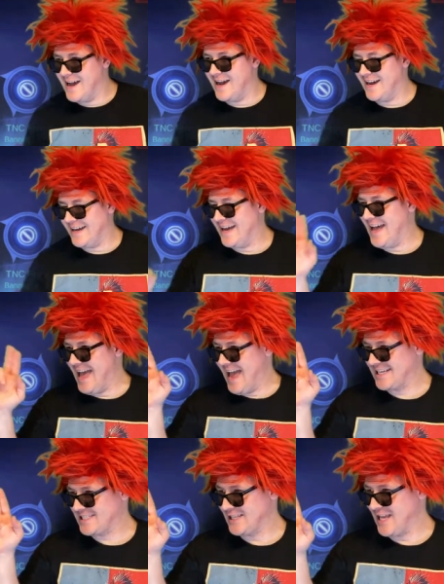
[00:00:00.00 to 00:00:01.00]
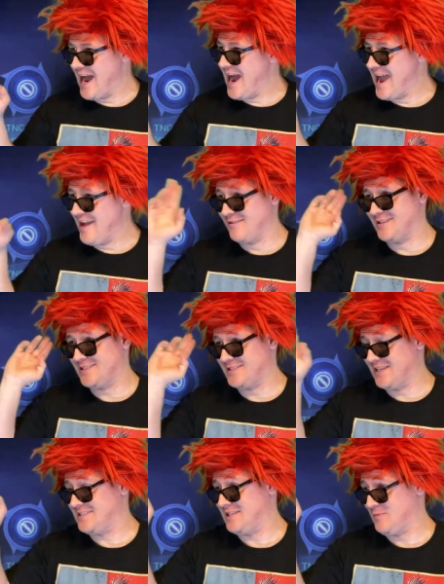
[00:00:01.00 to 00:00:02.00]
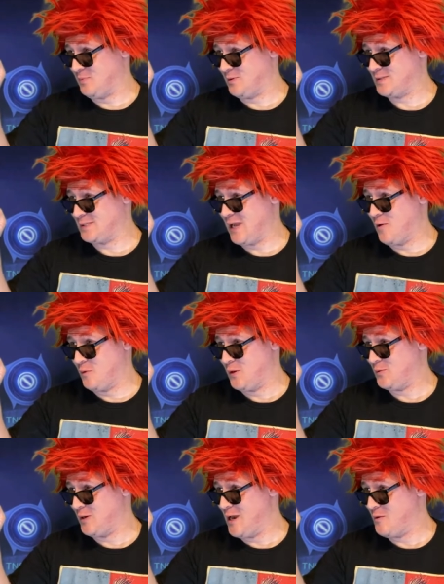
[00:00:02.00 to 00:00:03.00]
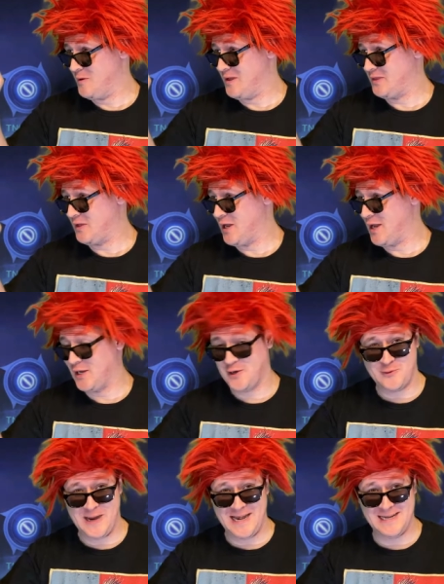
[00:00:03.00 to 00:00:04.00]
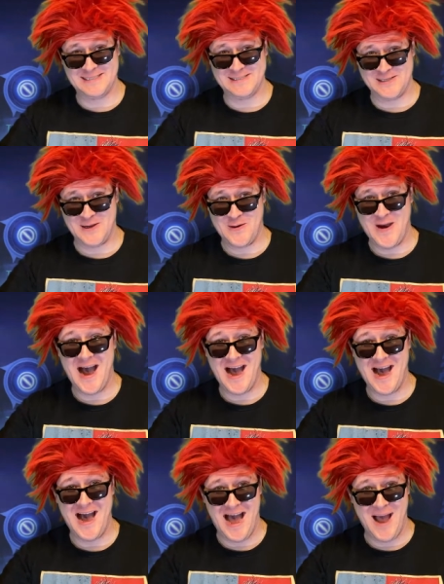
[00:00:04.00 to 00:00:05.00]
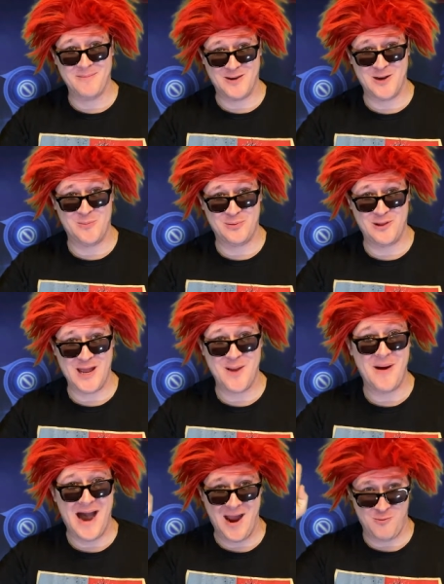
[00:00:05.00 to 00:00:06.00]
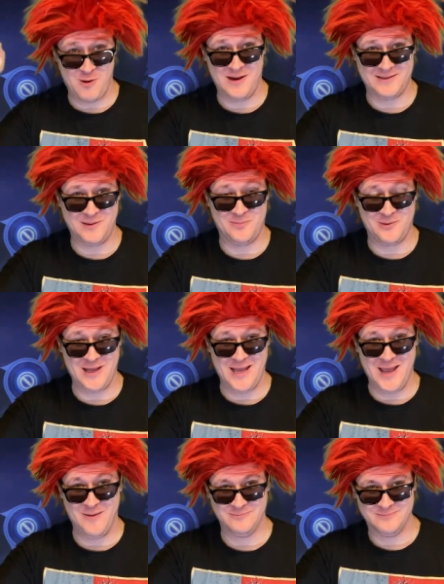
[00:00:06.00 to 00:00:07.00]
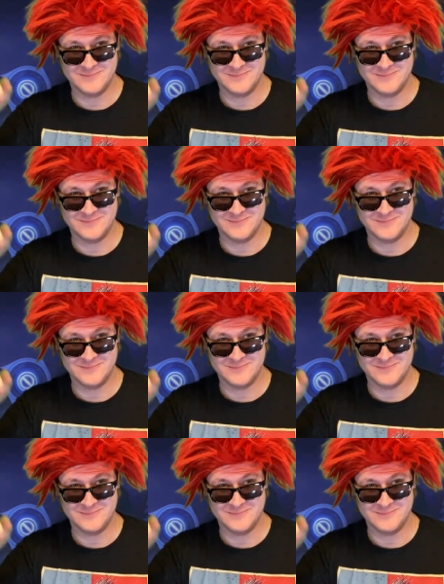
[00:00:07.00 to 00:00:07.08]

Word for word: Uh, actually, I have a 60% win rate with uh, Uranus, so uh, I'm going to play him. I want to play him.